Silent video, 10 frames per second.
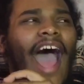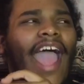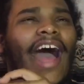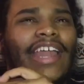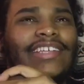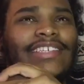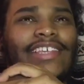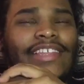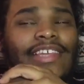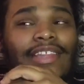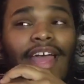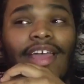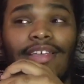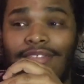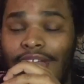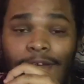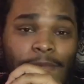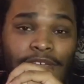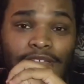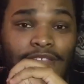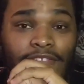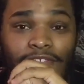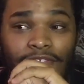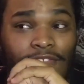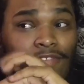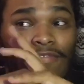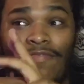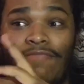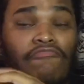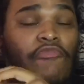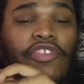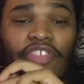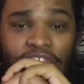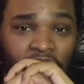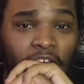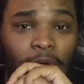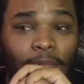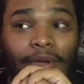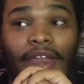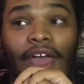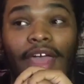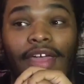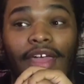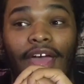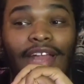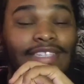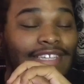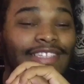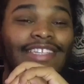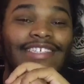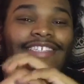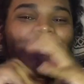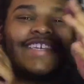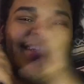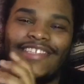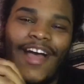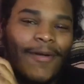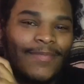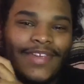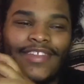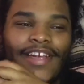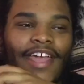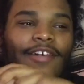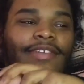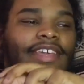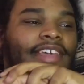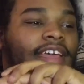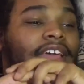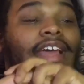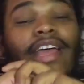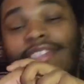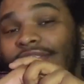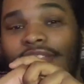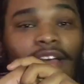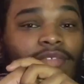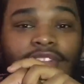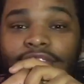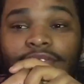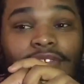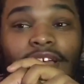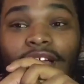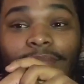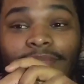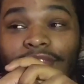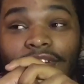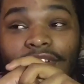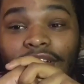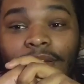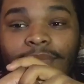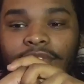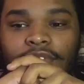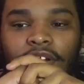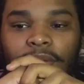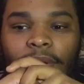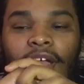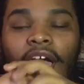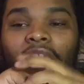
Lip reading: I honestly think that he's coming with this album. And I didn't listen to his album either, KOD. Still haven't listened to it. I'm sorry. I'm so sorry about it.